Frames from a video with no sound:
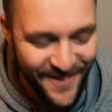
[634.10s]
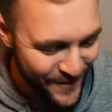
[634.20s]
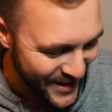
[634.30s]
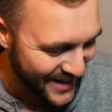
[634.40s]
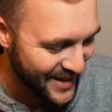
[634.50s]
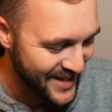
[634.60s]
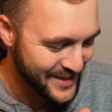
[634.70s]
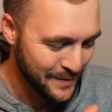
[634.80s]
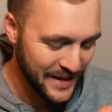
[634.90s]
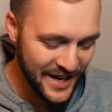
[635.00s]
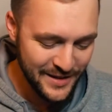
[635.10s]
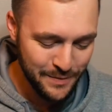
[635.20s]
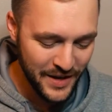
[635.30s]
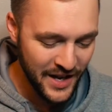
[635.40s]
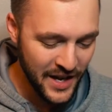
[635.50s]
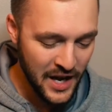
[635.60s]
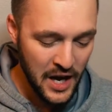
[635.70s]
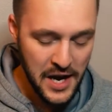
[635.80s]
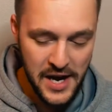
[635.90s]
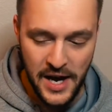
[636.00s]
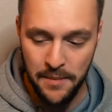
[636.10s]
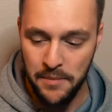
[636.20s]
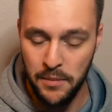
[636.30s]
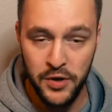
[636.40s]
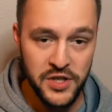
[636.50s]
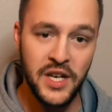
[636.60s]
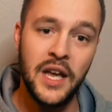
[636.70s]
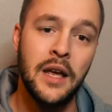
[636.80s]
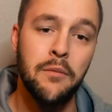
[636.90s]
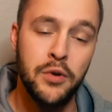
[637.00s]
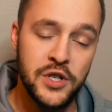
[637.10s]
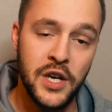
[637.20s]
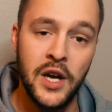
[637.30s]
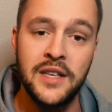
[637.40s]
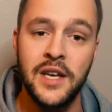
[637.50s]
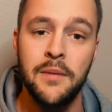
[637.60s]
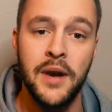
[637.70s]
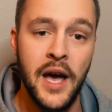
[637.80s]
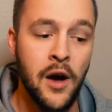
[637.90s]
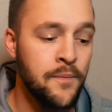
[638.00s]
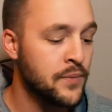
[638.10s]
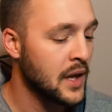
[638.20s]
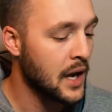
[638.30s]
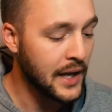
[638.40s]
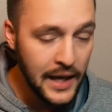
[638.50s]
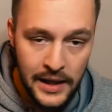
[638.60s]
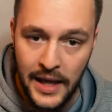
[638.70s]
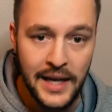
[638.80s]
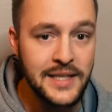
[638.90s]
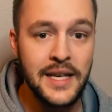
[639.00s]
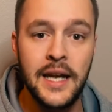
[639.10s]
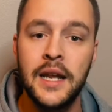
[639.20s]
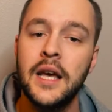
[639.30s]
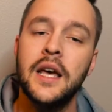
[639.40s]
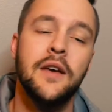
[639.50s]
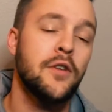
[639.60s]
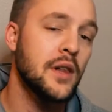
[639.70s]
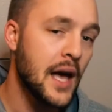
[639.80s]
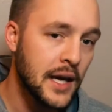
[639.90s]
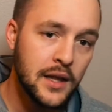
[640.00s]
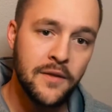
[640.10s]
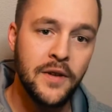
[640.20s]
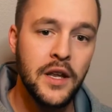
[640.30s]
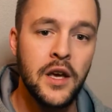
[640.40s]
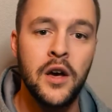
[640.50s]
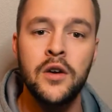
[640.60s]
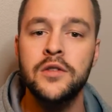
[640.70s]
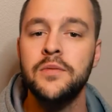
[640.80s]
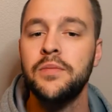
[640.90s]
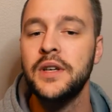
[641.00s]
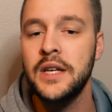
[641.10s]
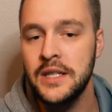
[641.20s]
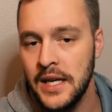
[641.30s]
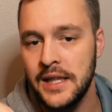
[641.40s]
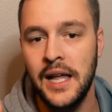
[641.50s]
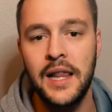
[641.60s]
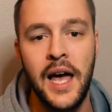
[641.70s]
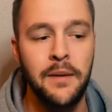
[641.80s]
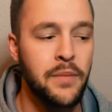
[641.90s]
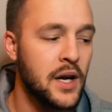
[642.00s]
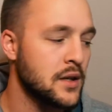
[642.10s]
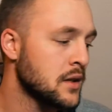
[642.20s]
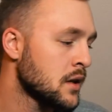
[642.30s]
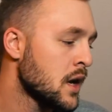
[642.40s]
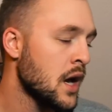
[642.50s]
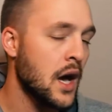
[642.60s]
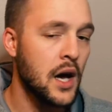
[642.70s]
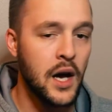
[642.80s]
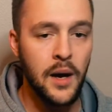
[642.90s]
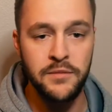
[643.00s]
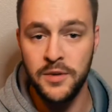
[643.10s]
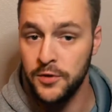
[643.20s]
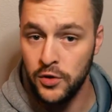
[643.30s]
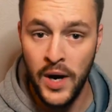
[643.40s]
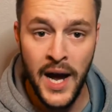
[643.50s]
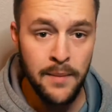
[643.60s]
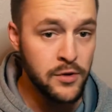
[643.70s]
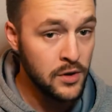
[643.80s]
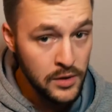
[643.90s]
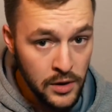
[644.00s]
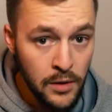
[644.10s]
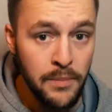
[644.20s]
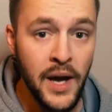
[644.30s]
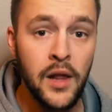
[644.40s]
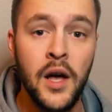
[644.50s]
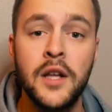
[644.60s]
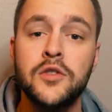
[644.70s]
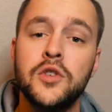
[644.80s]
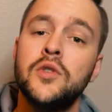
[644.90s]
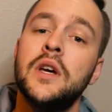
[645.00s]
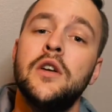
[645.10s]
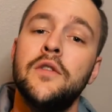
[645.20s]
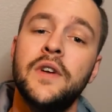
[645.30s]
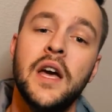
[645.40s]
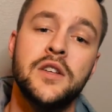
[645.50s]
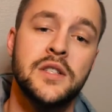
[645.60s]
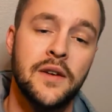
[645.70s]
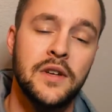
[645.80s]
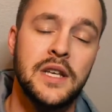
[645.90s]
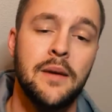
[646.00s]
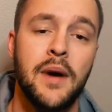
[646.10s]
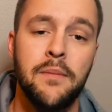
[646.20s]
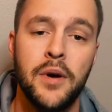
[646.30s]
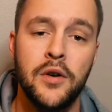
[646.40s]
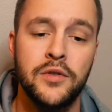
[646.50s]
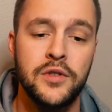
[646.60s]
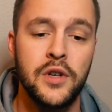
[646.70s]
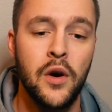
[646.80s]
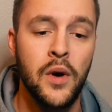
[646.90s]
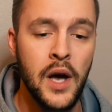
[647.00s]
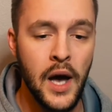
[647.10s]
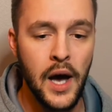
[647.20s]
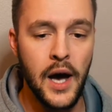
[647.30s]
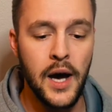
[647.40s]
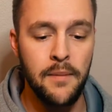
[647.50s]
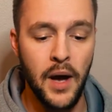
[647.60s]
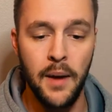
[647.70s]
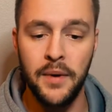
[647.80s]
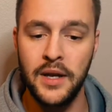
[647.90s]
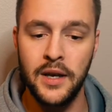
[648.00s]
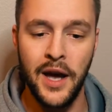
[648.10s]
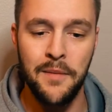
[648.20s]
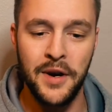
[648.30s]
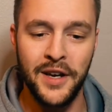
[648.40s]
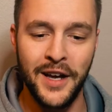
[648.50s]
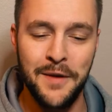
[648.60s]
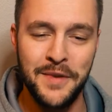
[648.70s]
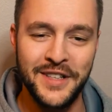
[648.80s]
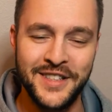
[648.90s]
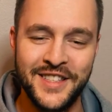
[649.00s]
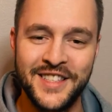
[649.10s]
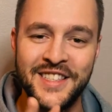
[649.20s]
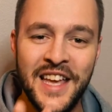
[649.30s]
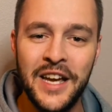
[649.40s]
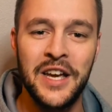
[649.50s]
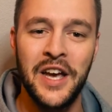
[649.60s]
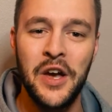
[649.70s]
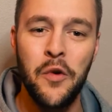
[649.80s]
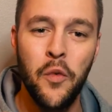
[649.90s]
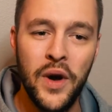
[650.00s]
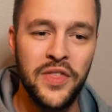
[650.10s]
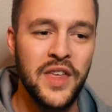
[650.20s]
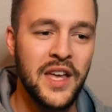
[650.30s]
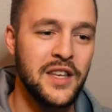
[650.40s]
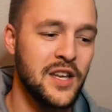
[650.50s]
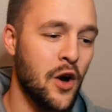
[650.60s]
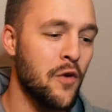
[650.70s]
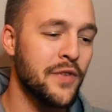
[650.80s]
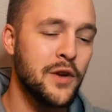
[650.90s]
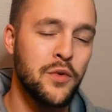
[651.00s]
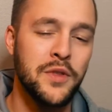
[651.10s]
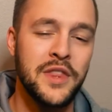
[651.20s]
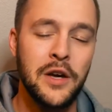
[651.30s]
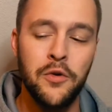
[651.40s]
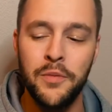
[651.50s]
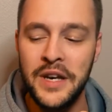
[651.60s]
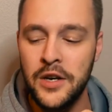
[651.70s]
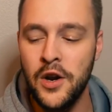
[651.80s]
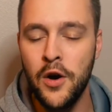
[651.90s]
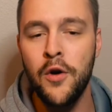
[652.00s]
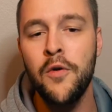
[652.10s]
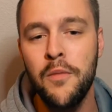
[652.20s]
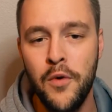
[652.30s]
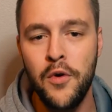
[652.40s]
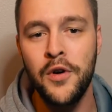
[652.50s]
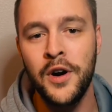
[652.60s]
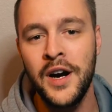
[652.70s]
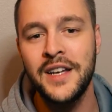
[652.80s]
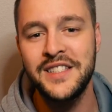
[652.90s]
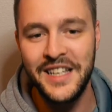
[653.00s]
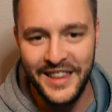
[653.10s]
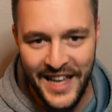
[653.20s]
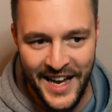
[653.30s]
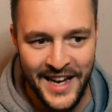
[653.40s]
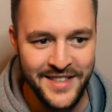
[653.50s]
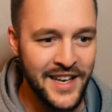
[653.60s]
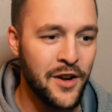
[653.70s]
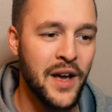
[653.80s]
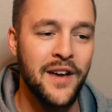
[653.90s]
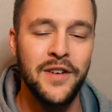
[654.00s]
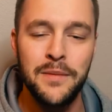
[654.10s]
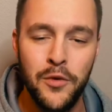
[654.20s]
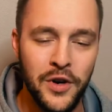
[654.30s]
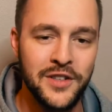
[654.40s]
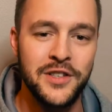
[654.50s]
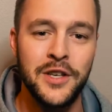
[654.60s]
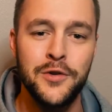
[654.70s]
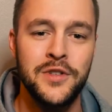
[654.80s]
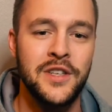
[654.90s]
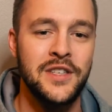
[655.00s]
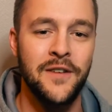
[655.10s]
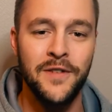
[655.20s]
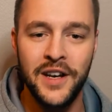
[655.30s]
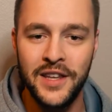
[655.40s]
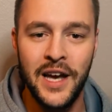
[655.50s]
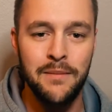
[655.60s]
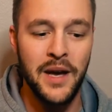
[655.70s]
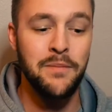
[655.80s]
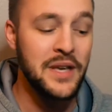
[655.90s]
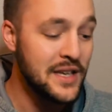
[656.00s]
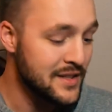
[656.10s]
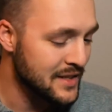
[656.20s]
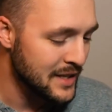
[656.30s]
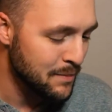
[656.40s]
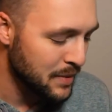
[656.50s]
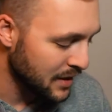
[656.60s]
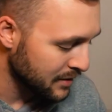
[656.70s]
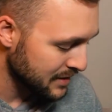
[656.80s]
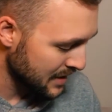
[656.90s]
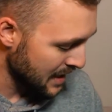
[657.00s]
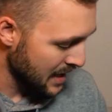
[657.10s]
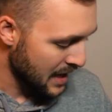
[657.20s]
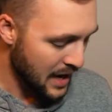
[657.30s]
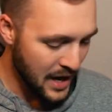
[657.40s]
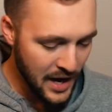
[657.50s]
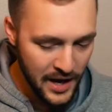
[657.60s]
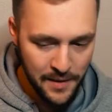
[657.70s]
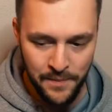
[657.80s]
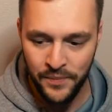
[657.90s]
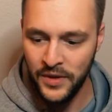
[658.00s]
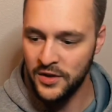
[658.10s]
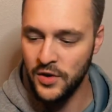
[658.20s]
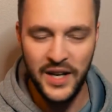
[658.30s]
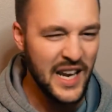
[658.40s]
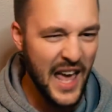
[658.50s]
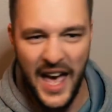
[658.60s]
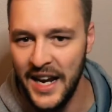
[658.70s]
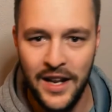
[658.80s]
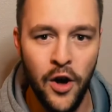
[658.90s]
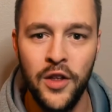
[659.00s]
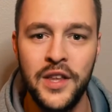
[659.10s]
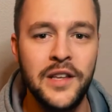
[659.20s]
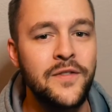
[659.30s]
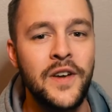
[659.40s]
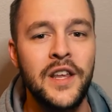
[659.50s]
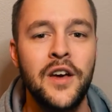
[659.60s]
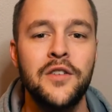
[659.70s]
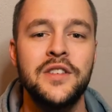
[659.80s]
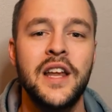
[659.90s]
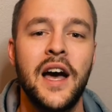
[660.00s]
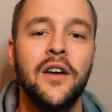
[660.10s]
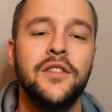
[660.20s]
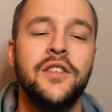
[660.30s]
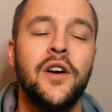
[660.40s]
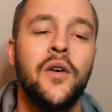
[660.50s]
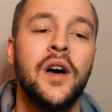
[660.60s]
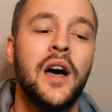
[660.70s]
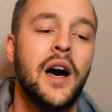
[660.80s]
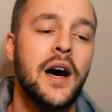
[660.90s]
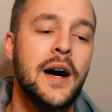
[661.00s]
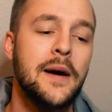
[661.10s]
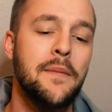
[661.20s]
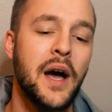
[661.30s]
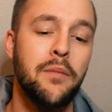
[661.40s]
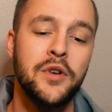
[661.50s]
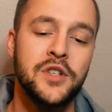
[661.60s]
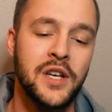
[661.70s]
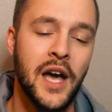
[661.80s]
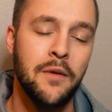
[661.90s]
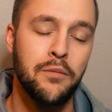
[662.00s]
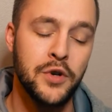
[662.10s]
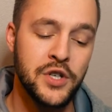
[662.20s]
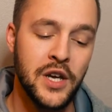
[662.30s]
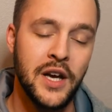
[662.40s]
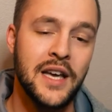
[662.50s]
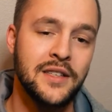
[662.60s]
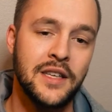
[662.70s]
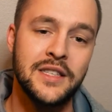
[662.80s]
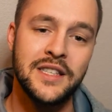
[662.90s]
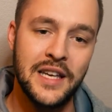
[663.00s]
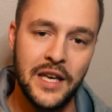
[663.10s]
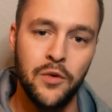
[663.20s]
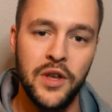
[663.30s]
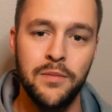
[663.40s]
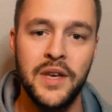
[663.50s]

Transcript: freaking awesome, guys. But um, appreciate appreciate you guys coming out. Again, like I said, if you're liking the videos, please hit that like button, um, subscribe, turn the little bell on so you get notifications every time I post. So um, I'm gonna I'm gonna I'm gonna stick with it. Hopefully, will, there will be no more delays. I don't have any more excuses. I finally got my PC built, um, so I can edit all these videos now. So um, I appreciate you, guys, appreciate you guys sticking with